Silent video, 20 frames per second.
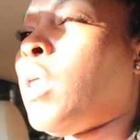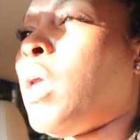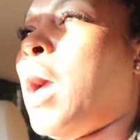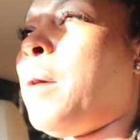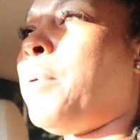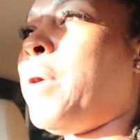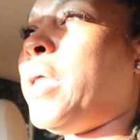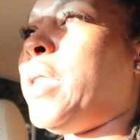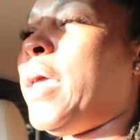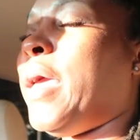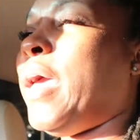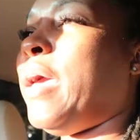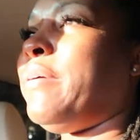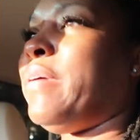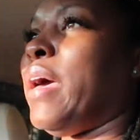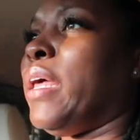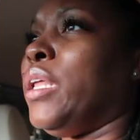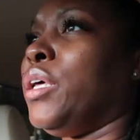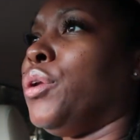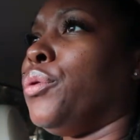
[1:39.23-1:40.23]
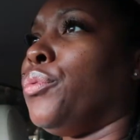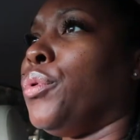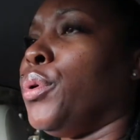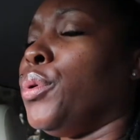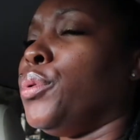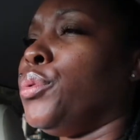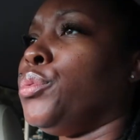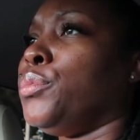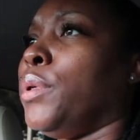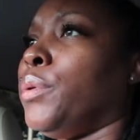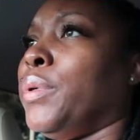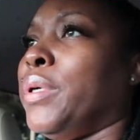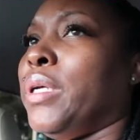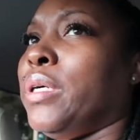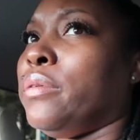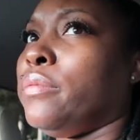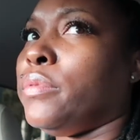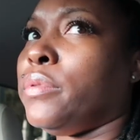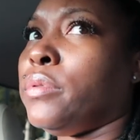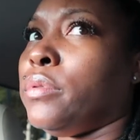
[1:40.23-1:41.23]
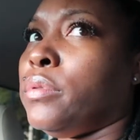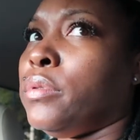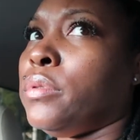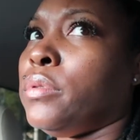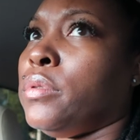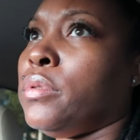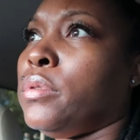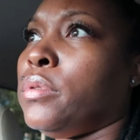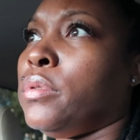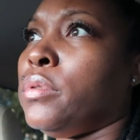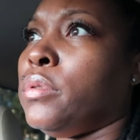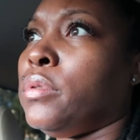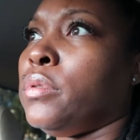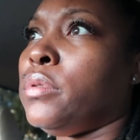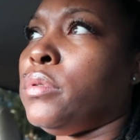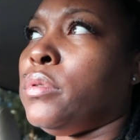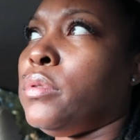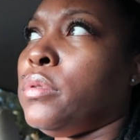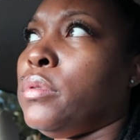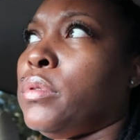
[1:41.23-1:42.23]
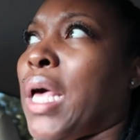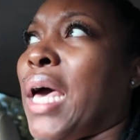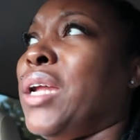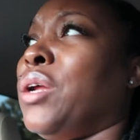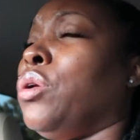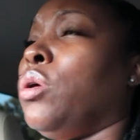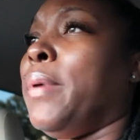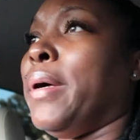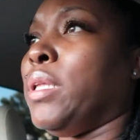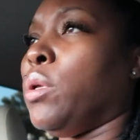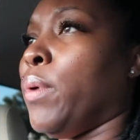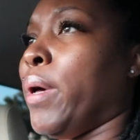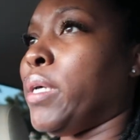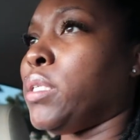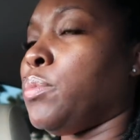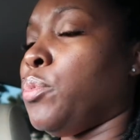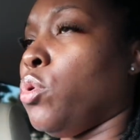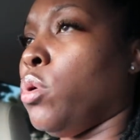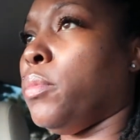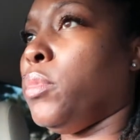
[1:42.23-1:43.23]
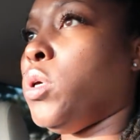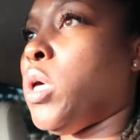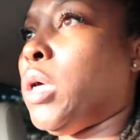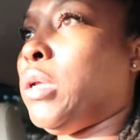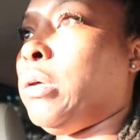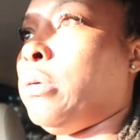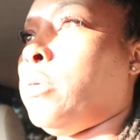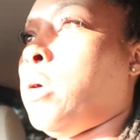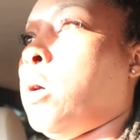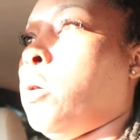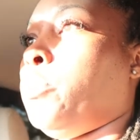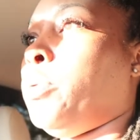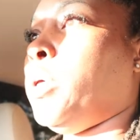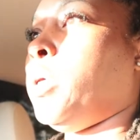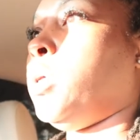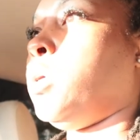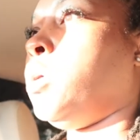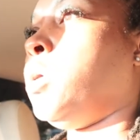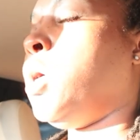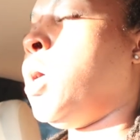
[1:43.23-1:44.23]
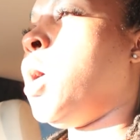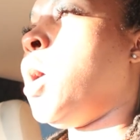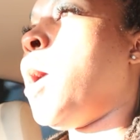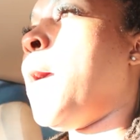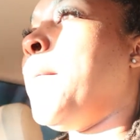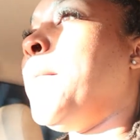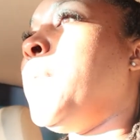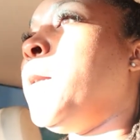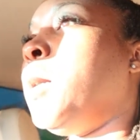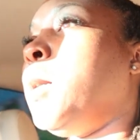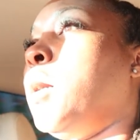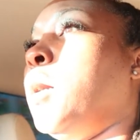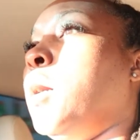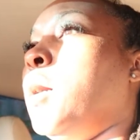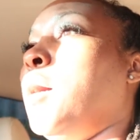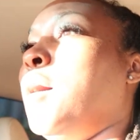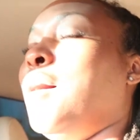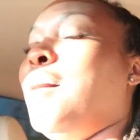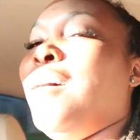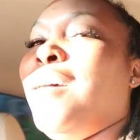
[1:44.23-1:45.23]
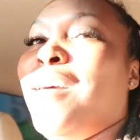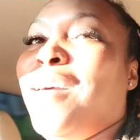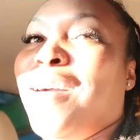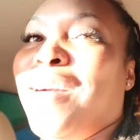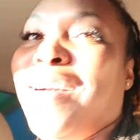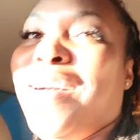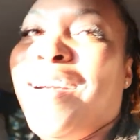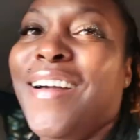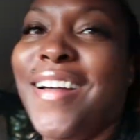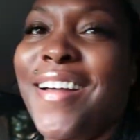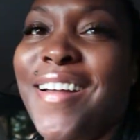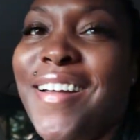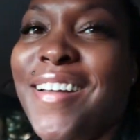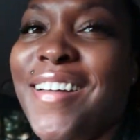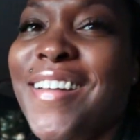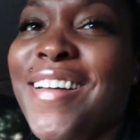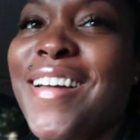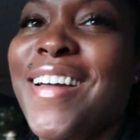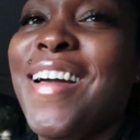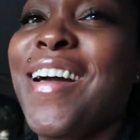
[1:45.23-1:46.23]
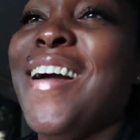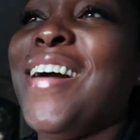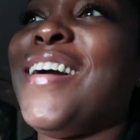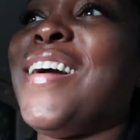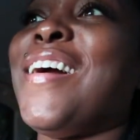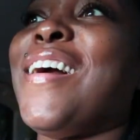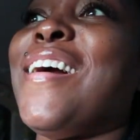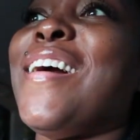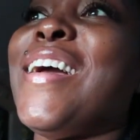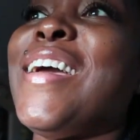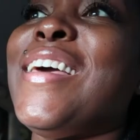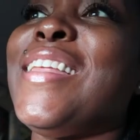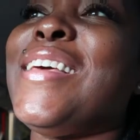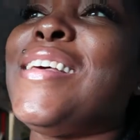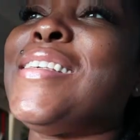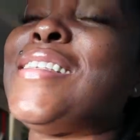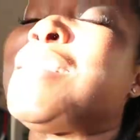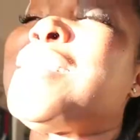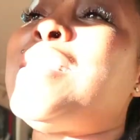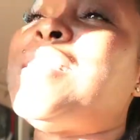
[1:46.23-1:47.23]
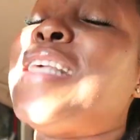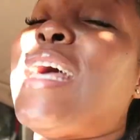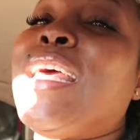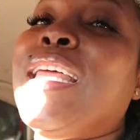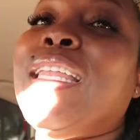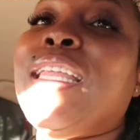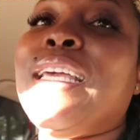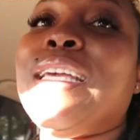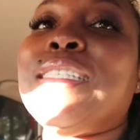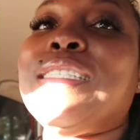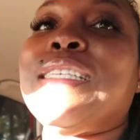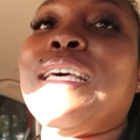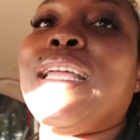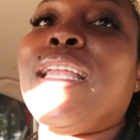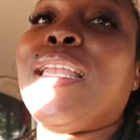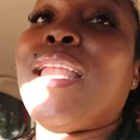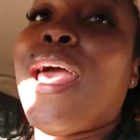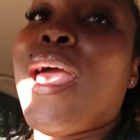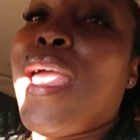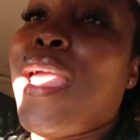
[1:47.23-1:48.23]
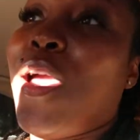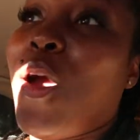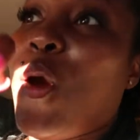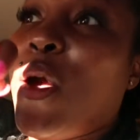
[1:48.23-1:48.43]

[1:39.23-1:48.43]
I probably have y'all in the room or whatever. I don't know about the wax appointment. Y'all I don't play that. But girl, it is sunny today,